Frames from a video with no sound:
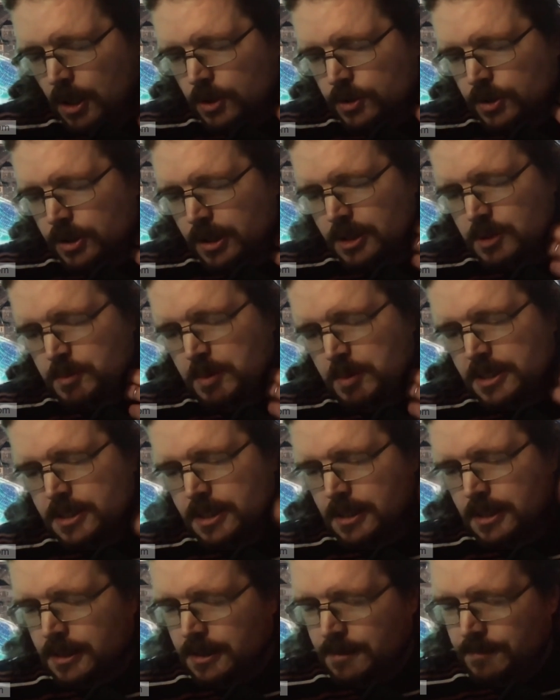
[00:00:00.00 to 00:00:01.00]
So that's
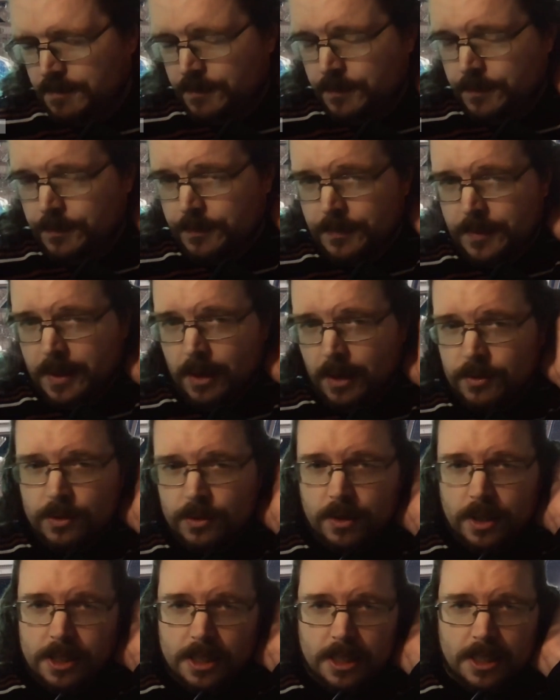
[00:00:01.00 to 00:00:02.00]
basically how to
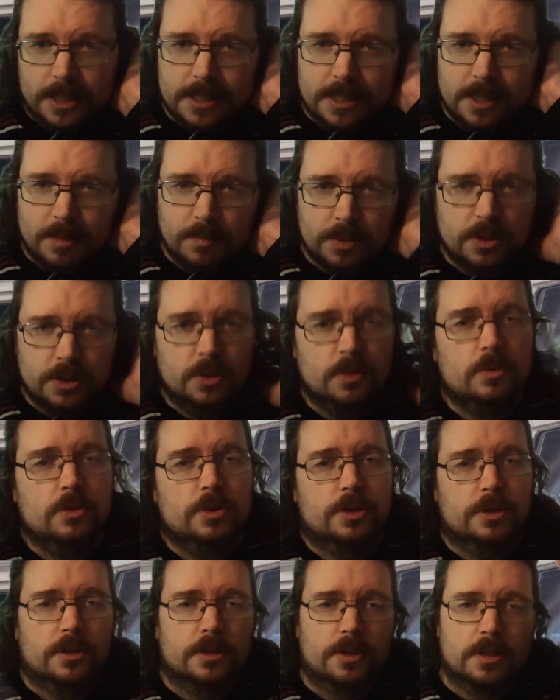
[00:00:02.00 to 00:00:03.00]
create a nice, simple tool
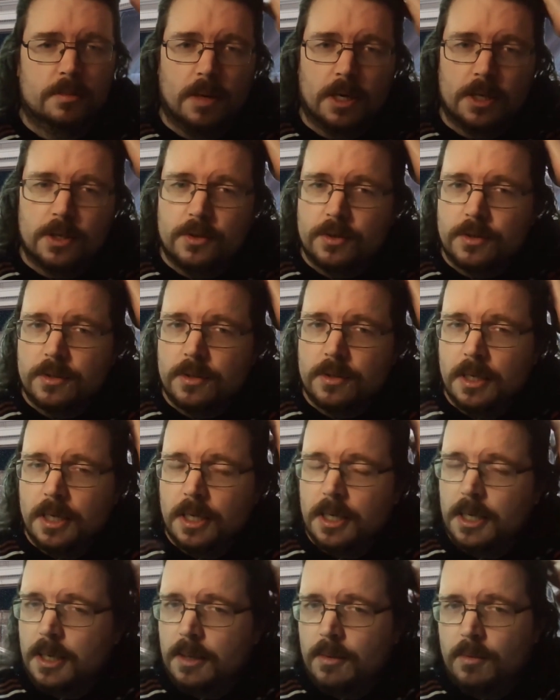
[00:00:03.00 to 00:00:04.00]
to monitor
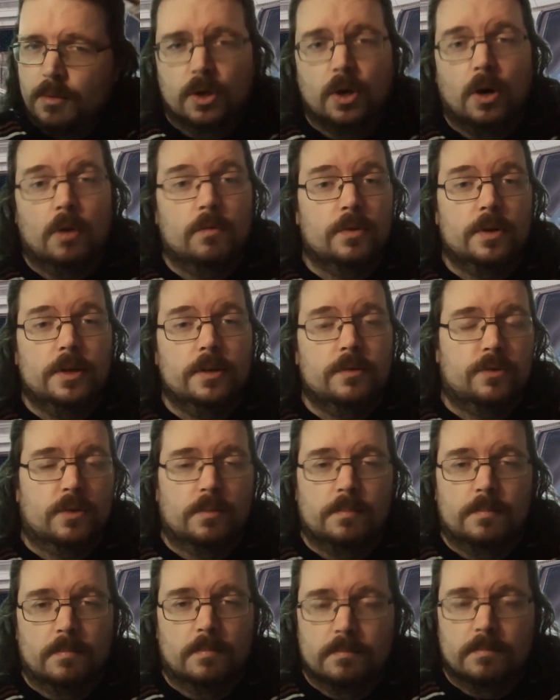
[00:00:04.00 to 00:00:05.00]
recovery
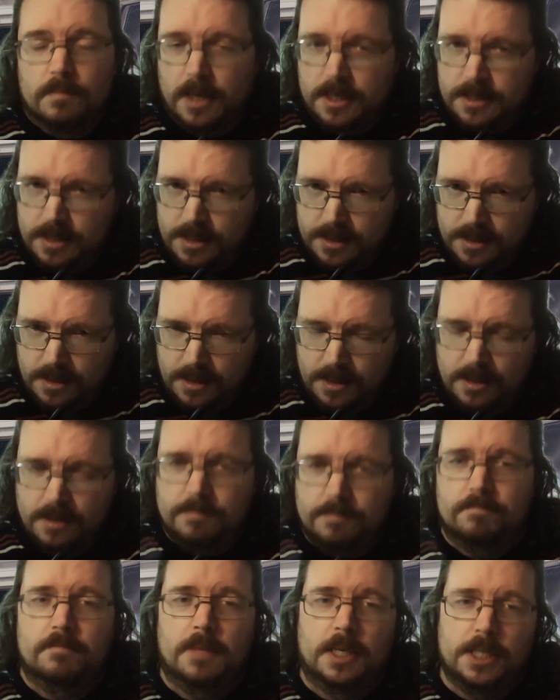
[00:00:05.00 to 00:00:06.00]
from, as I
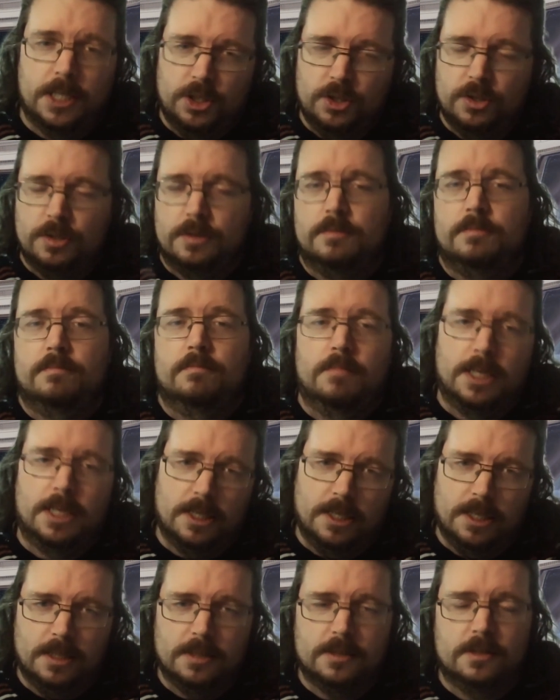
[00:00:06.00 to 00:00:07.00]
say, addiction,
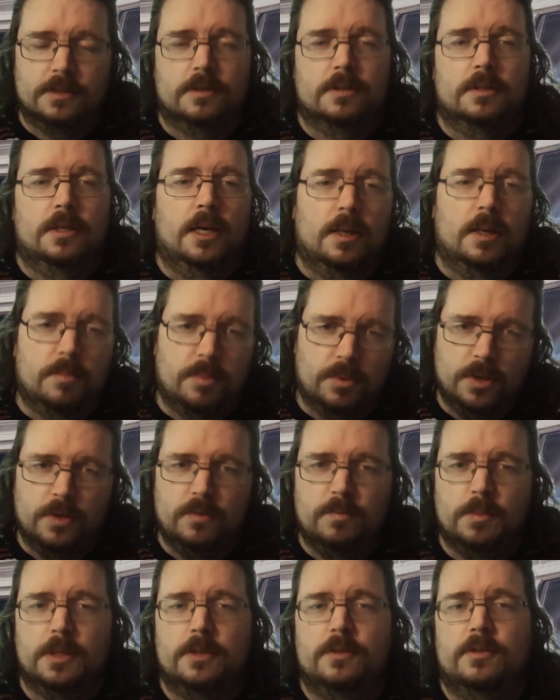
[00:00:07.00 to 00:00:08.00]
mental health,
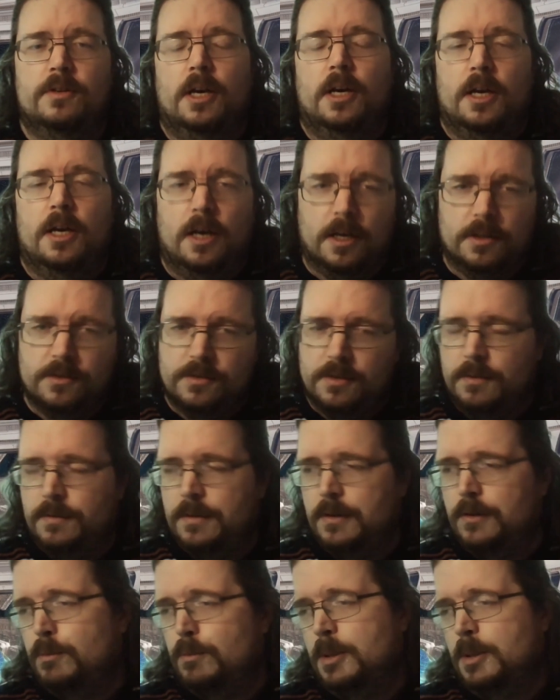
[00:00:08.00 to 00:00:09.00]
bereavement, onset of
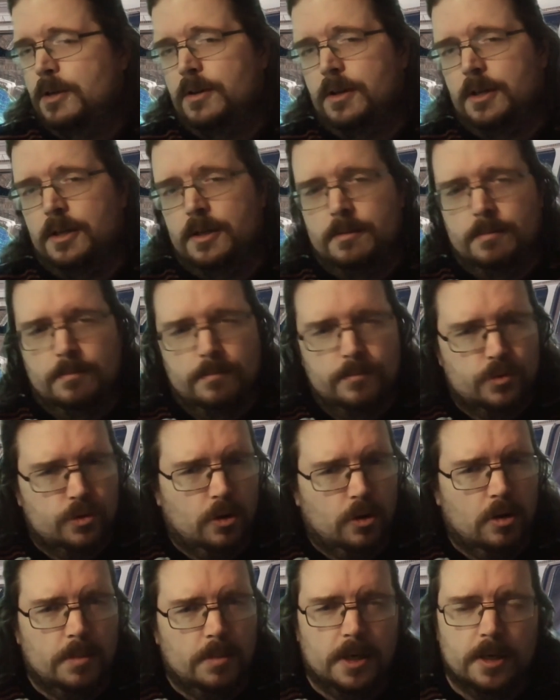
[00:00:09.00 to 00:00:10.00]
disability,
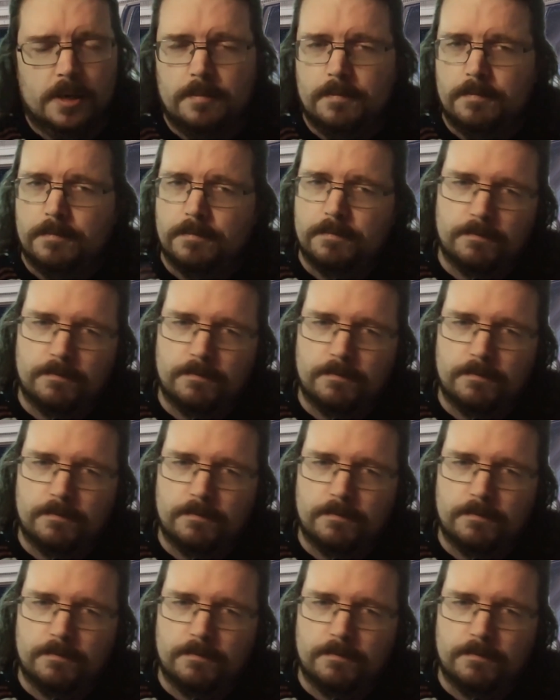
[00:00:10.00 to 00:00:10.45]
trauma,